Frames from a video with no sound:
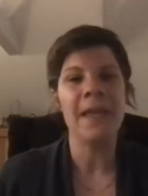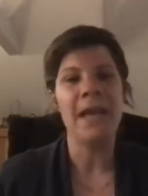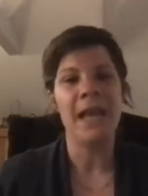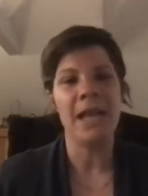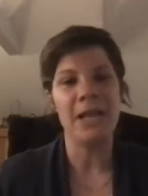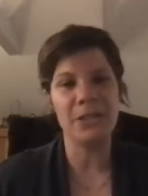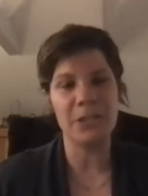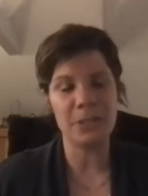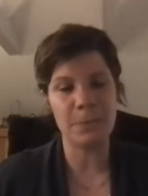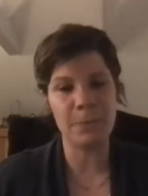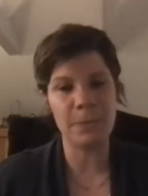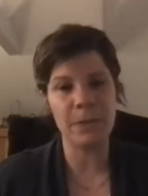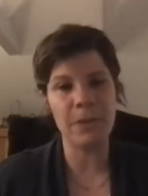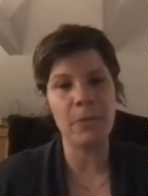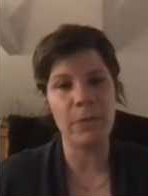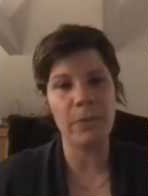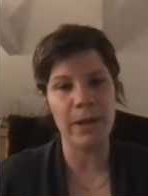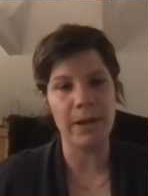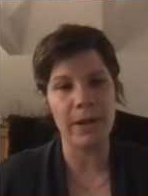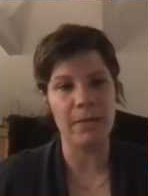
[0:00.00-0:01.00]
And just be
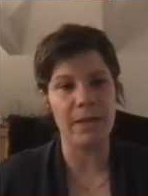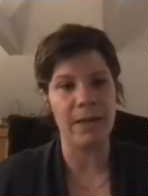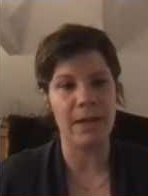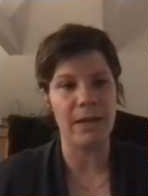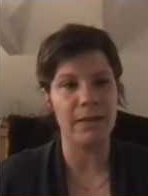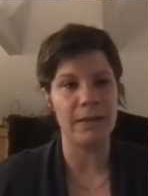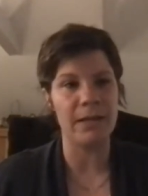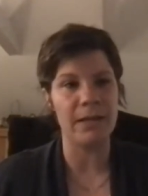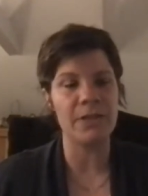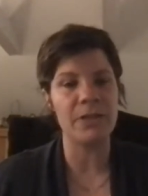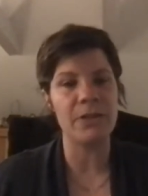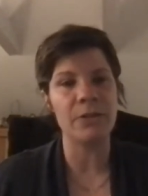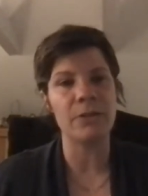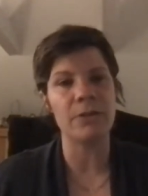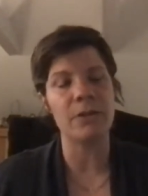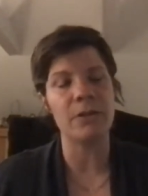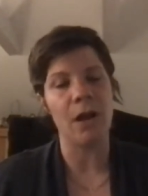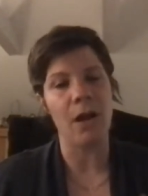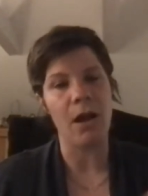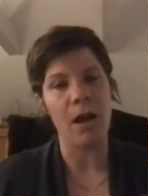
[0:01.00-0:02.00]
aware that unless you're
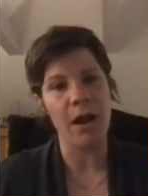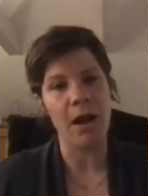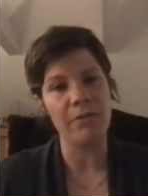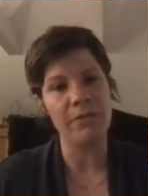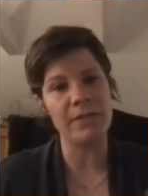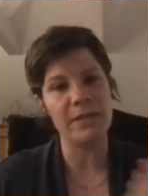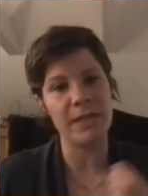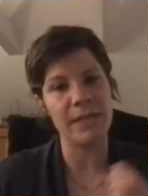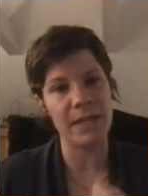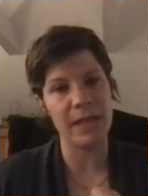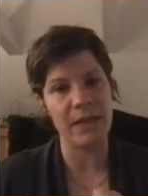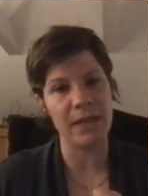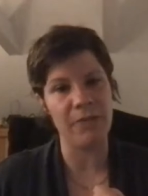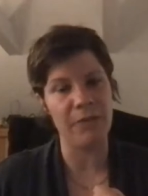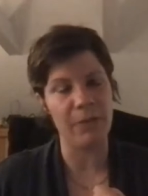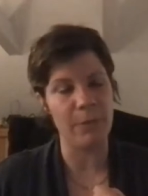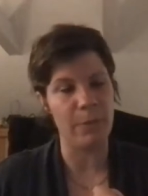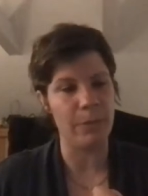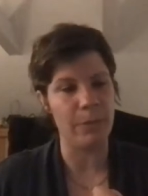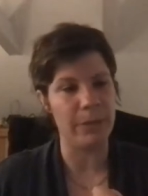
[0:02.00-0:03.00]
harvesting it
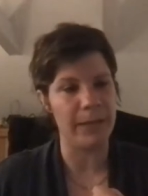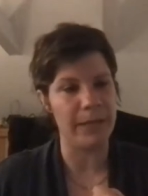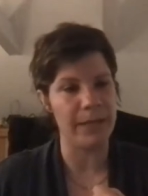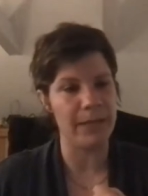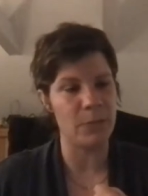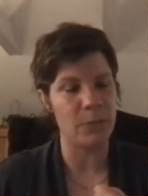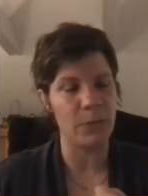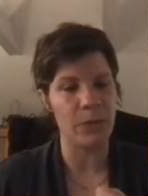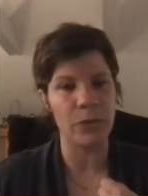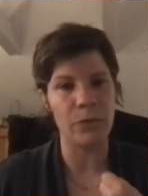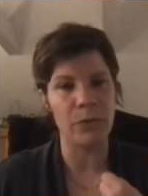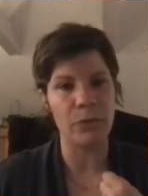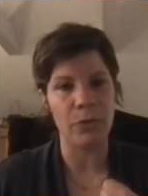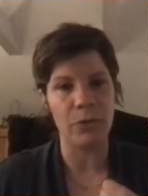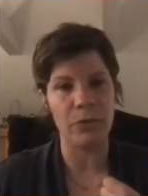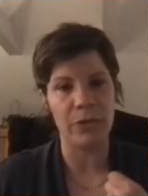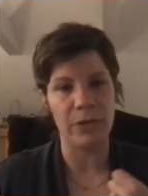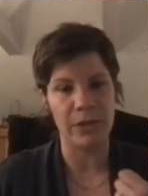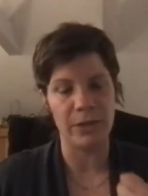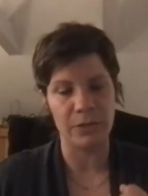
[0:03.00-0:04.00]
from a place where you know
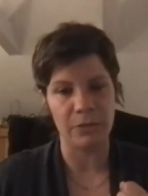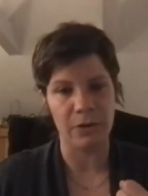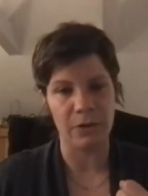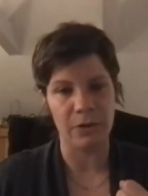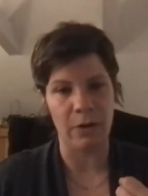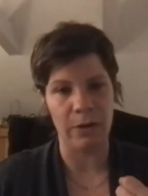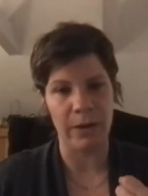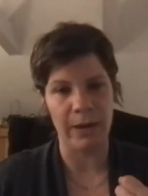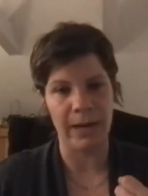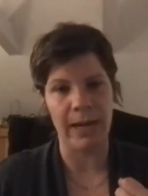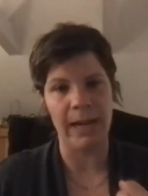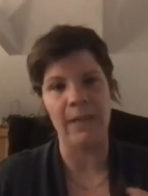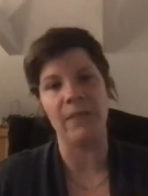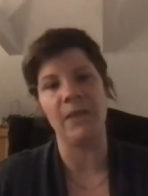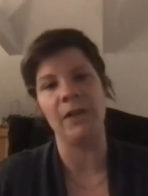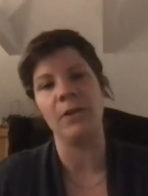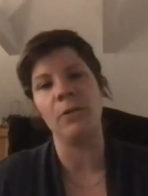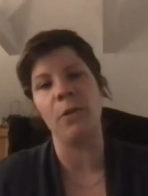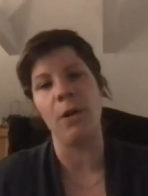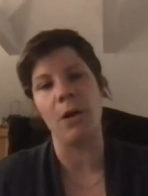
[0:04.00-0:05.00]
that it's growing, and
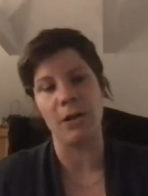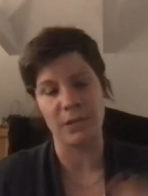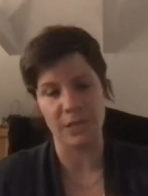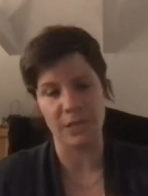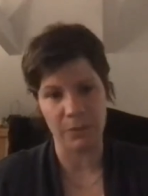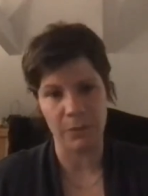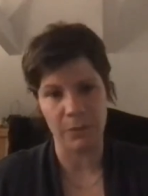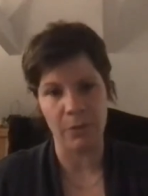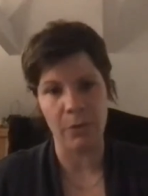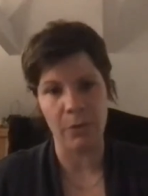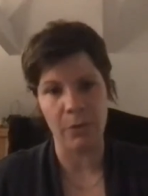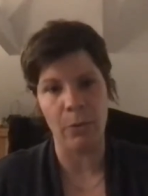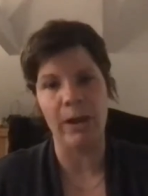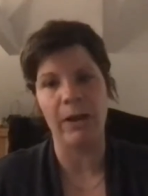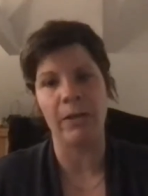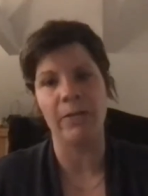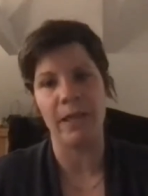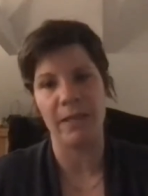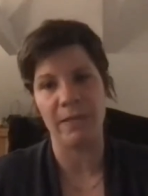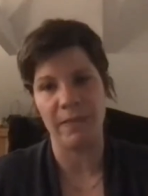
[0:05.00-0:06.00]
then you also are
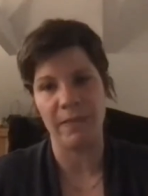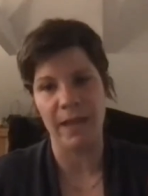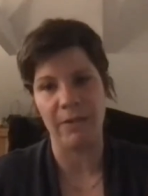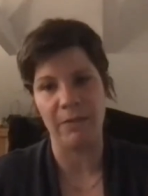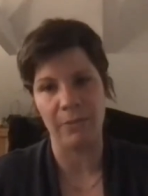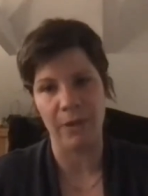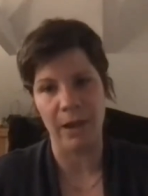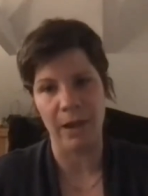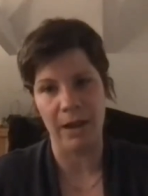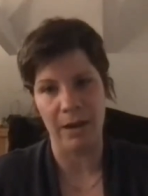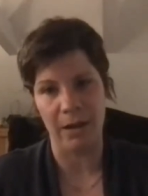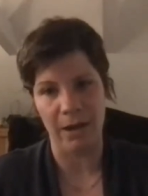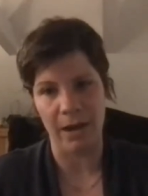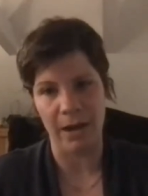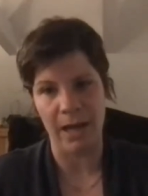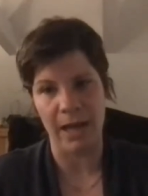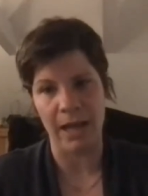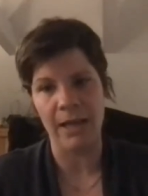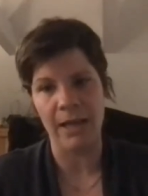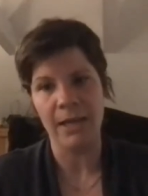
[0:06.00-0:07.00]
aware that that
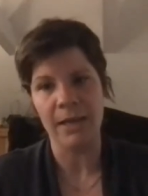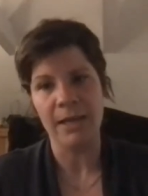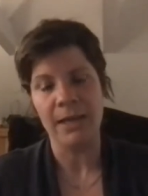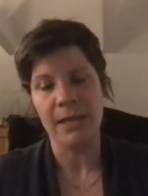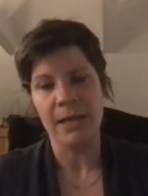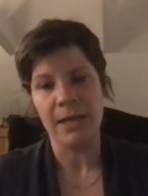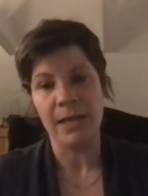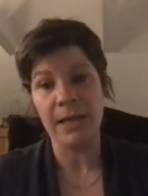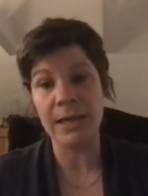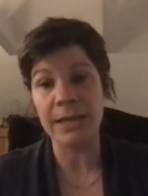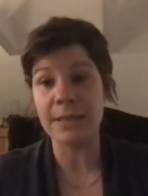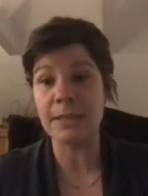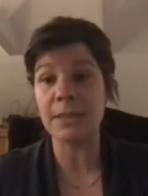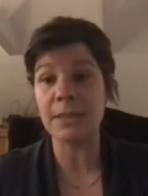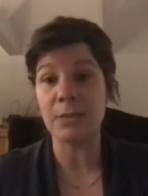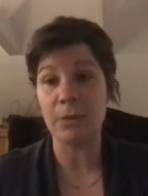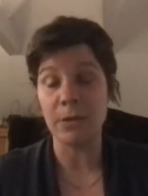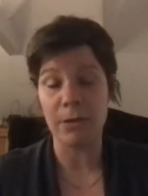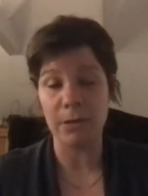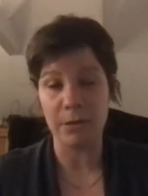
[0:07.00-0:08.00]
area is
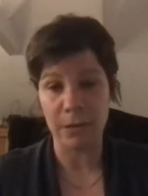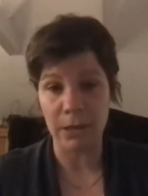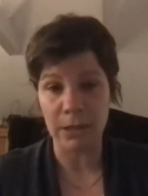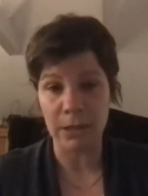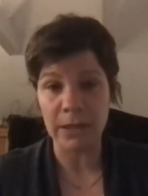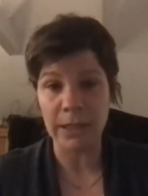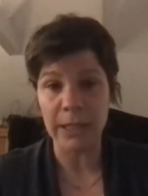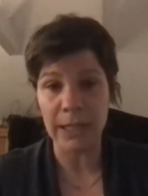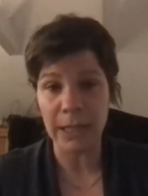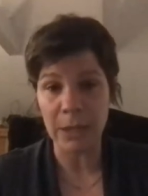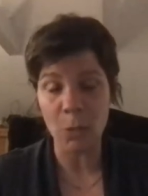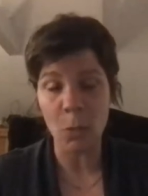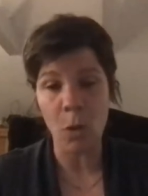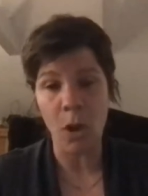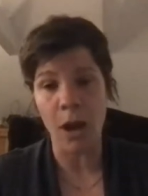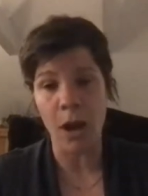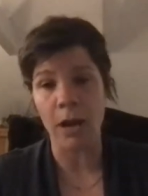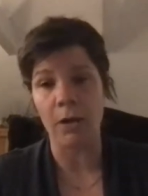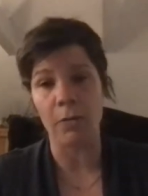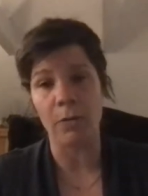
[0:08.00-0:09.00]
clean
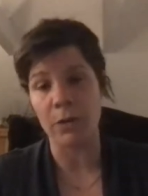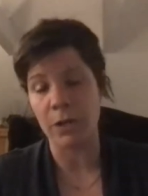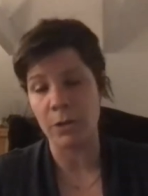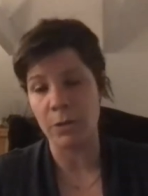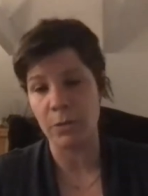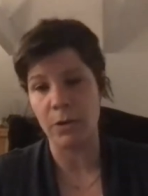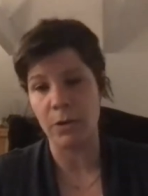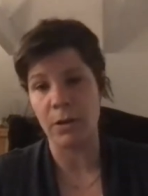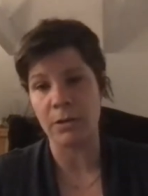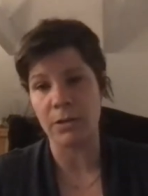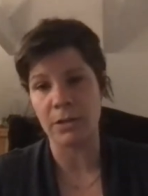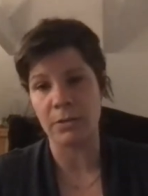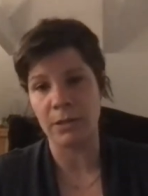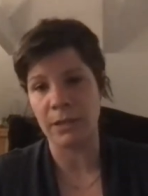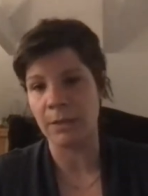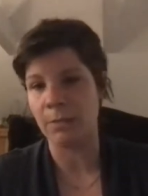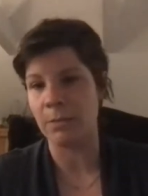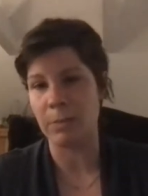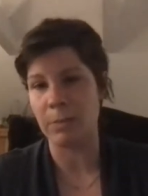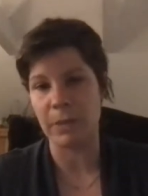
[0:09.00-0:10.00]
water where you would also
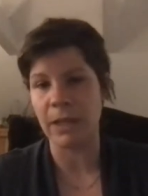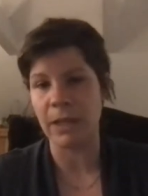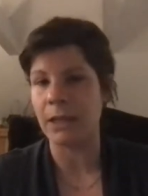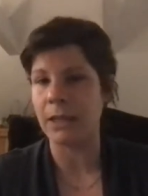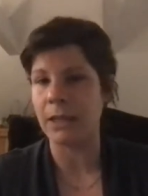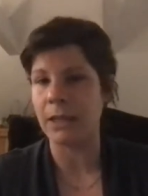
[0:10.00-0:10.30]
eat maybe